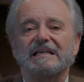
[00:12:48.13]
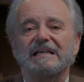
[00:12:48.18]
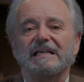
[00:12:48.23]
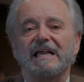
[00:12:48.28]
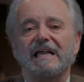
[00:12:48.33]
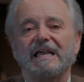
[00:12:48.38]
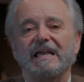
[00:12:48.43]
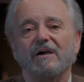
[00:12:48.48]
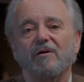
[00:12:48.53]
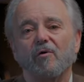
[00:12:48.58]

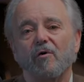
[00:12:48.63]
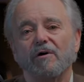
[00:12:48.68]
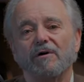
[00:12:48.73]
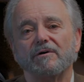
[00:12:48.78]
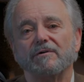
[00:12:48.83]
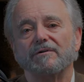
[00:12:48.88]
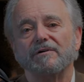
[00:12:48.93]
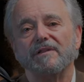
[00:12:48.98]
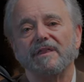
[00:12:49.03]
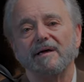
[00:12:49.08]
He
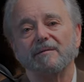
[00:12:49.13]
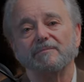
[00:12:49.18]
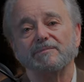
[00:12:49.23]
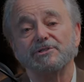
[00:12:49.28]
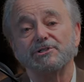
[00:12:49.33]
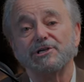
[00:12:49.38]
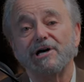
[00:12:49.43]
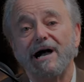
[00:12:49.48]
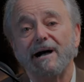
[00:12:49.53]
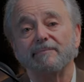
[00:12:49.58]
ordered them
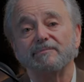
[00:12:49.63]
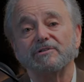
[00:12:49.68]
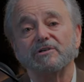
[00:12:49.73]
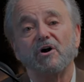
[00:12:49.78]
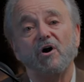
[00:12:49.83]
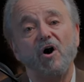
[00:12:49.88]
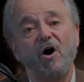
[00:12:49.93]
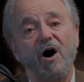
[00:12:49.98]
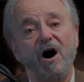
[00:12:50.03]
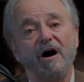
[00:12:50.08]
chopped
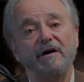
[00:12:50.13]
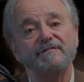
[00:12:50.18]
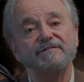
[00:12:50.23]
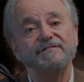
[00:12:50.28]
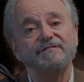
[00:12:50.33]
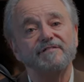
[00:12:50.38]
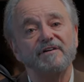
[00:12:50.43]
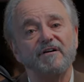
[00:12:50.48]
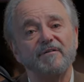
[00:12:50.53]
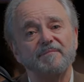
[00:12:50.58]

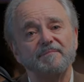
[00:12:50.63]
off.